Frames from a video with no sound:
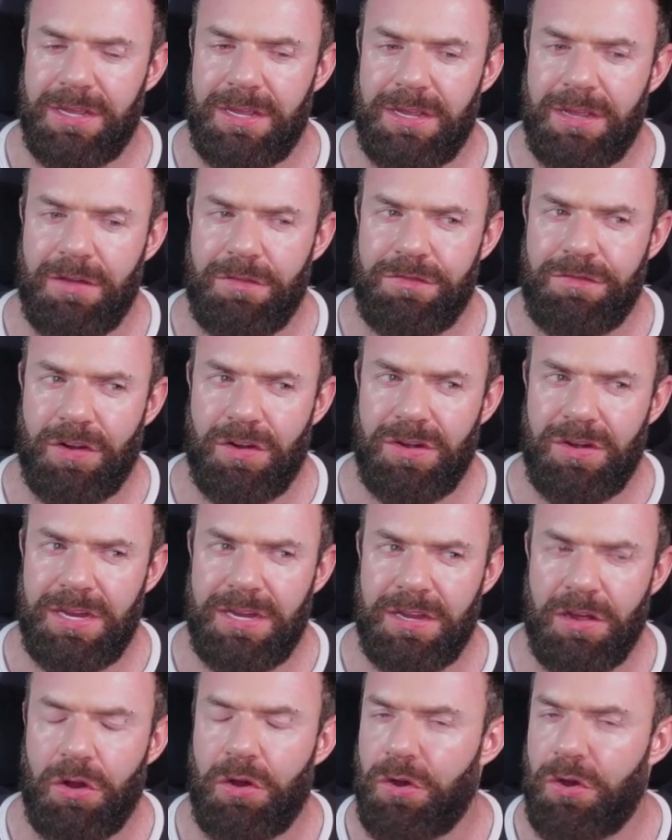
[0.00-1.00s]
very
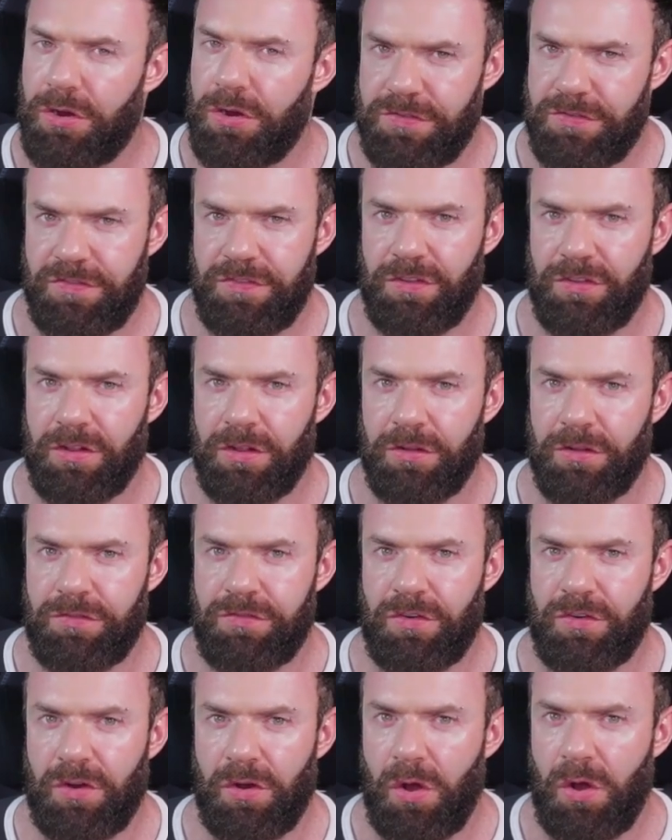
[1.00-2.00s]
hurtful
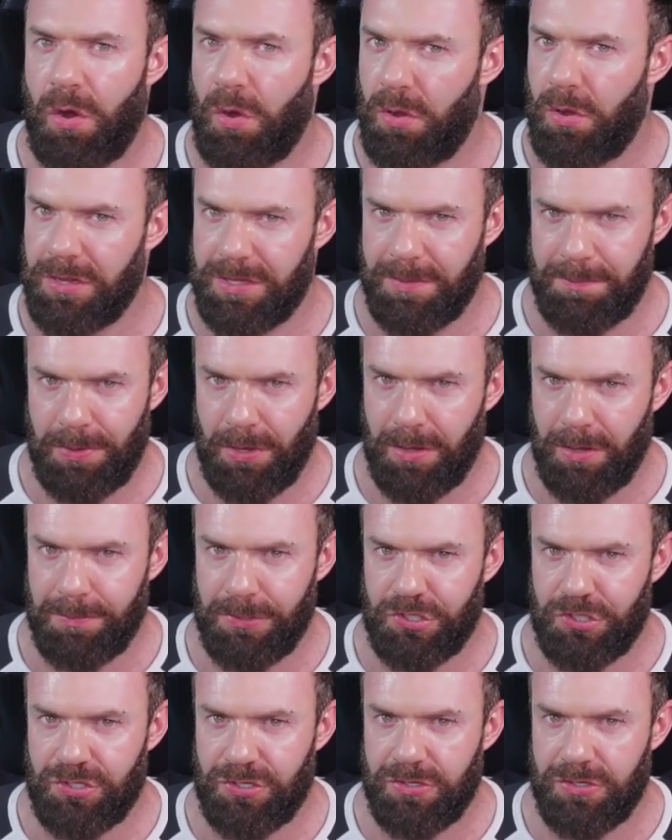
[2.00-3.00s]
for all the
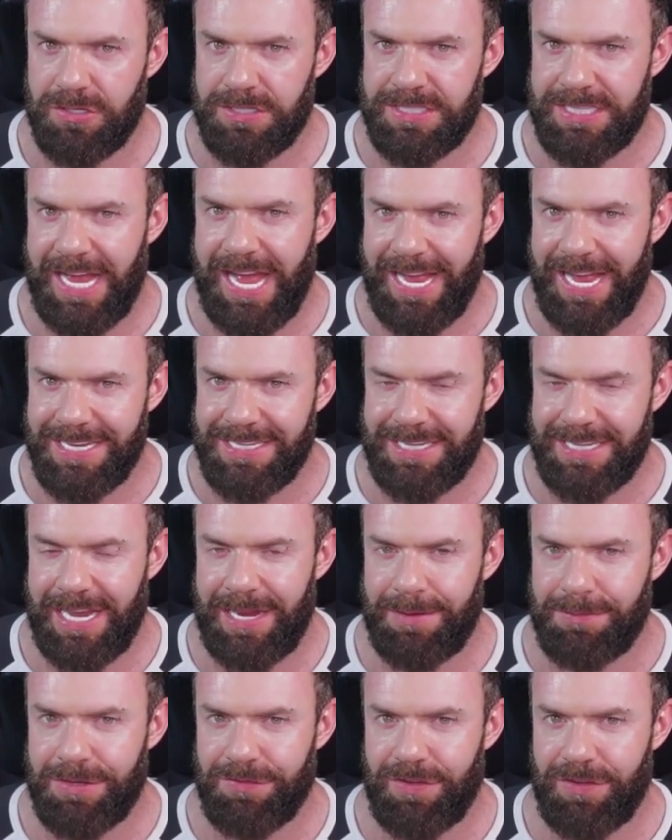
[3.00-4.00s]
publishers and game
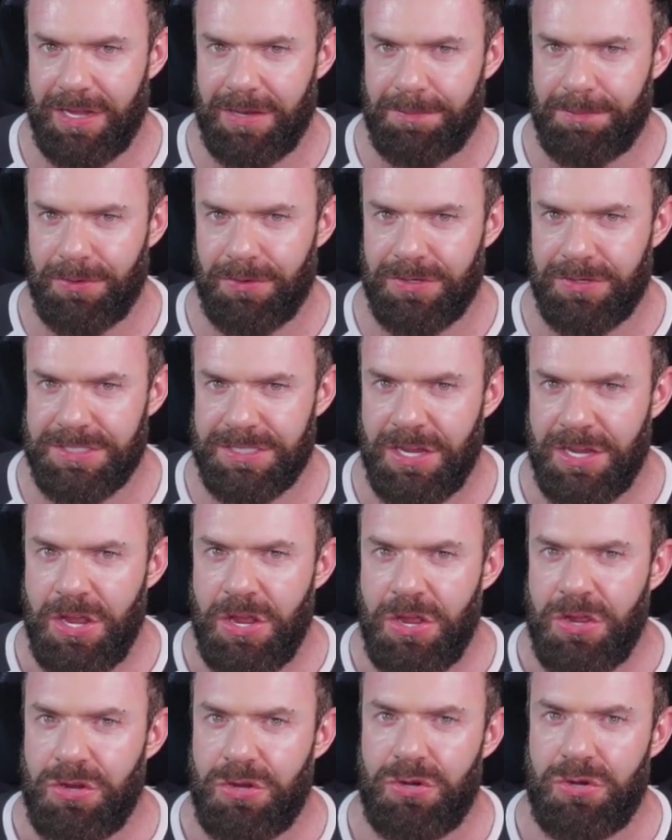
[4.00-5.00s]
developers
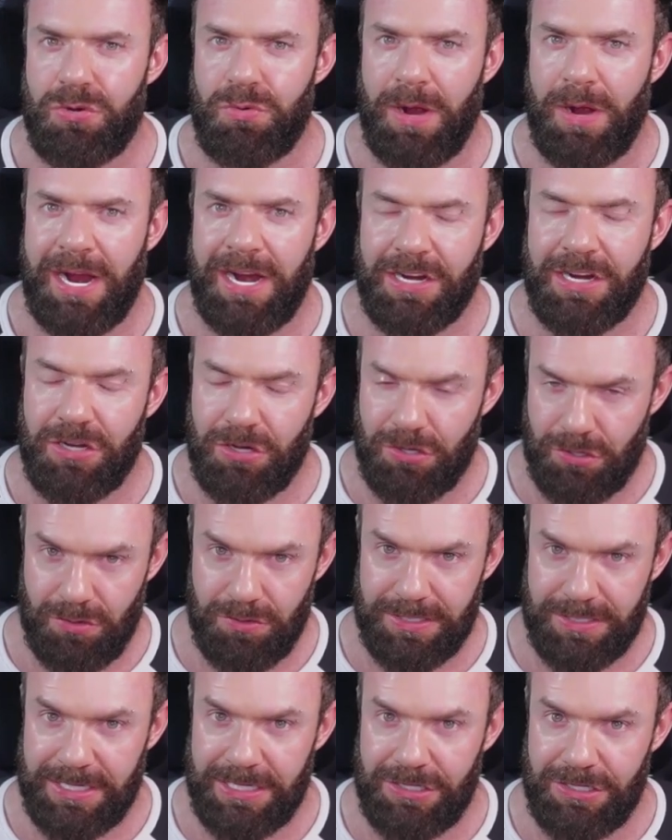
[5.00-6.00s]
who are
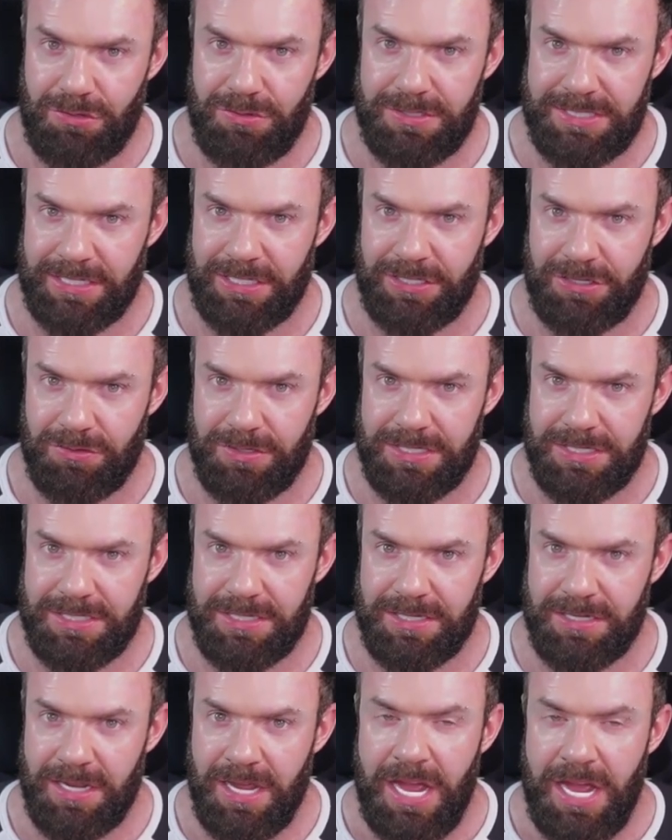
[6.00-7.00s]
currently using Unity.
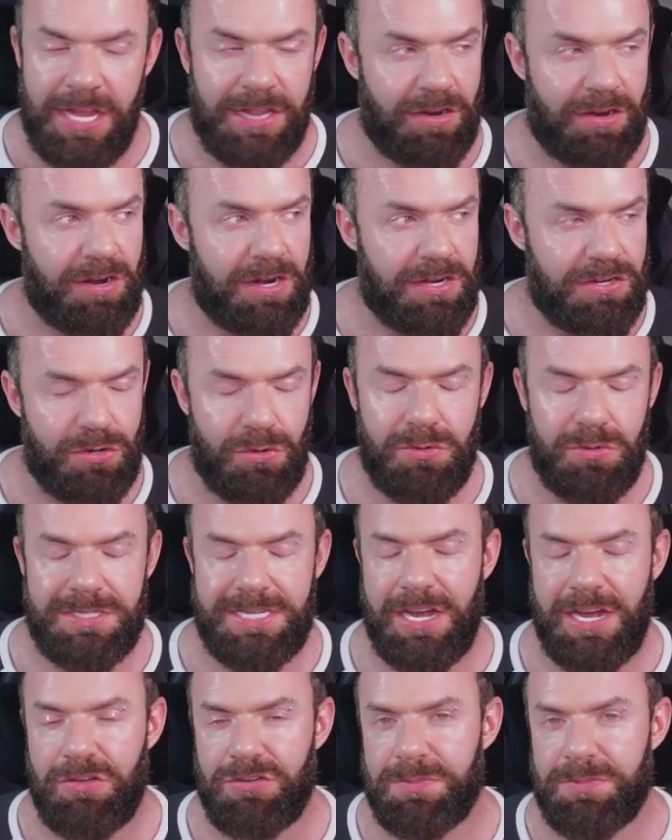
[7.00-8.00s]
There are no
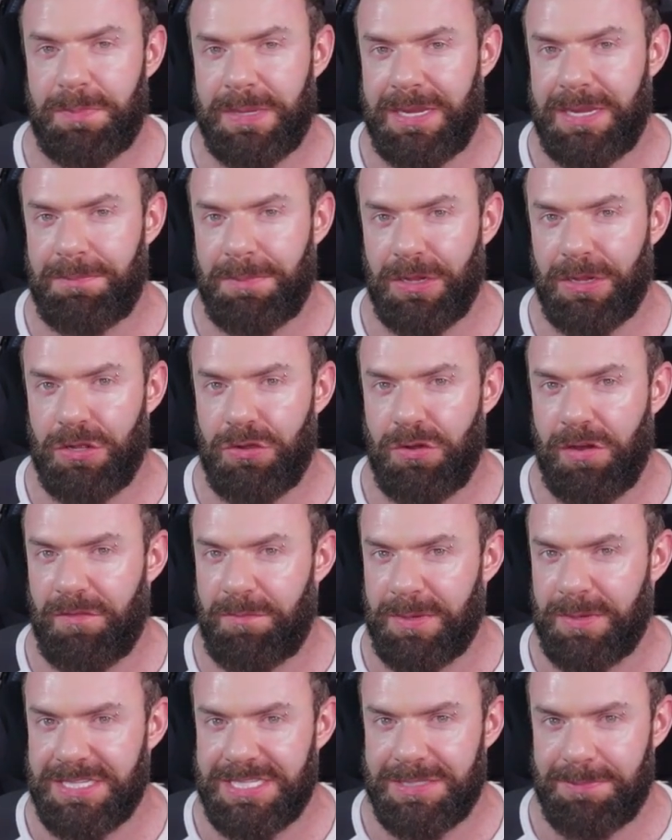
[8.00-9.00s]
doubt people who have been
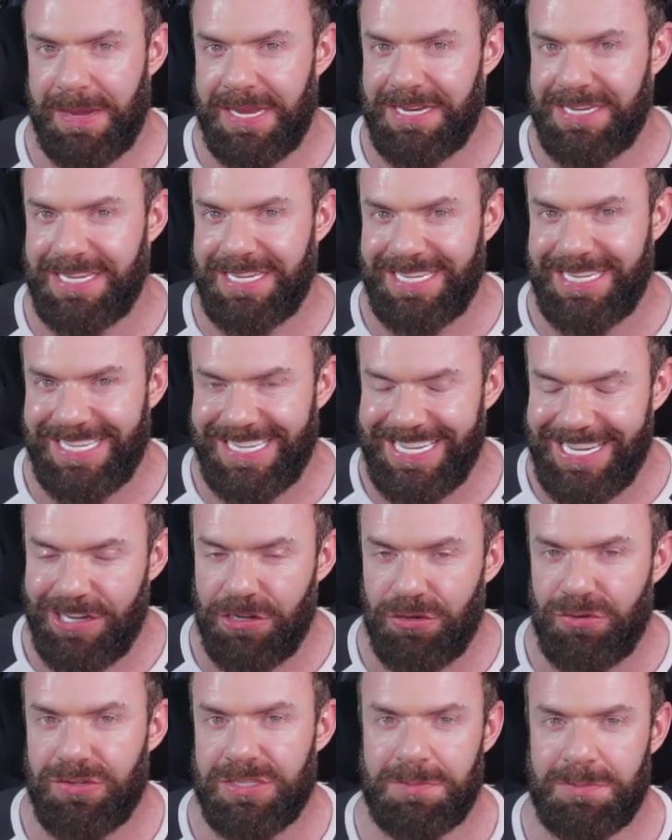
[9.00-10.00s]
spending
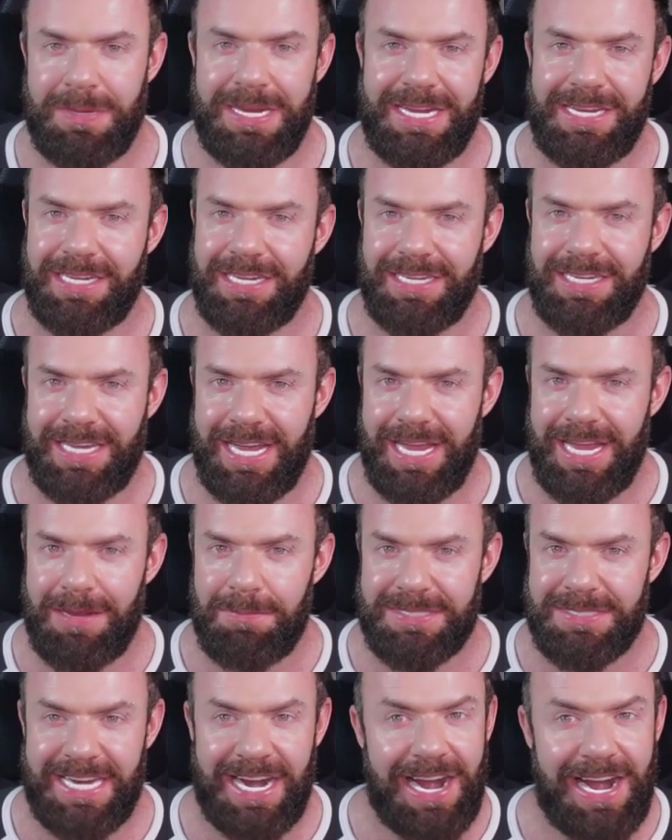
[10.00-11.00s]
years making games
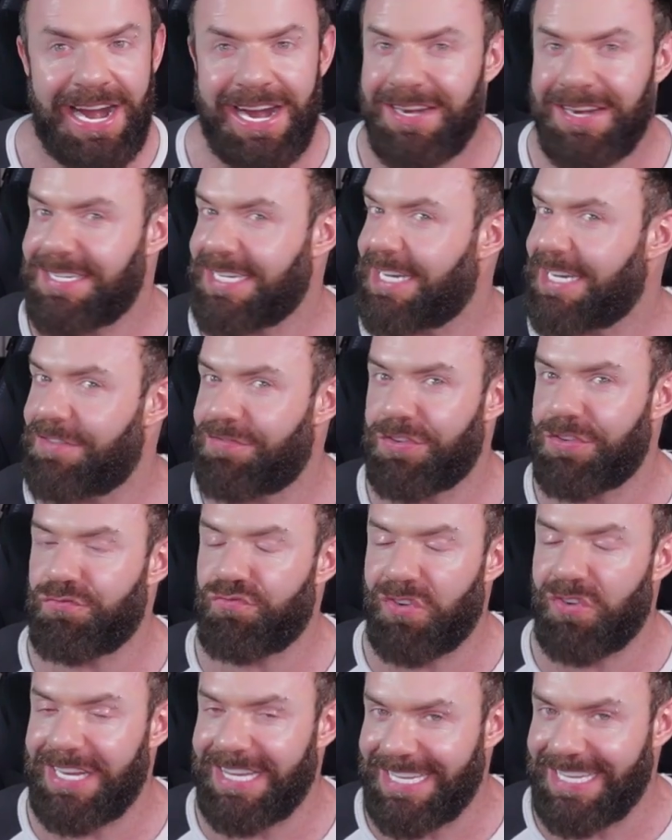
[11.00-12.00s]
that aren't even
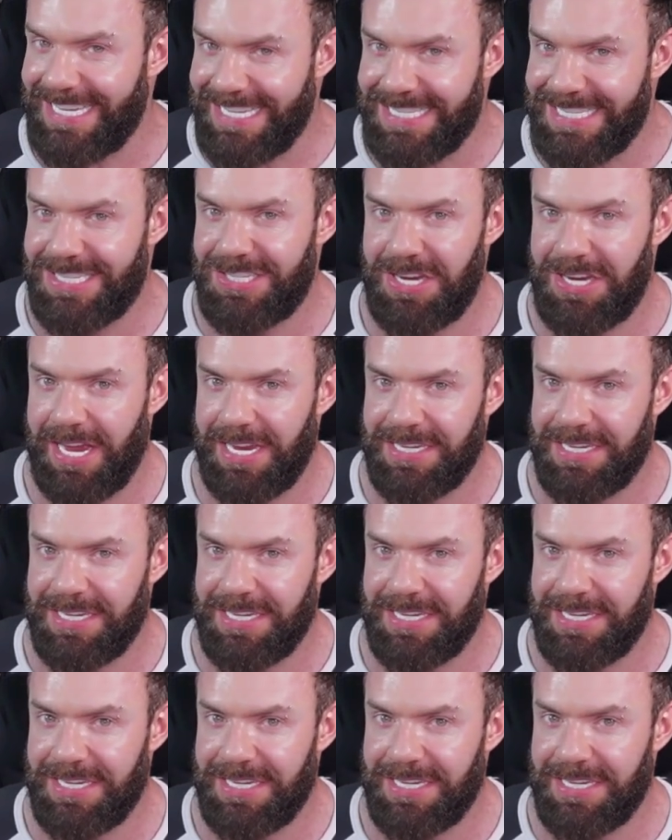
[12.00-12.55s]
released yet,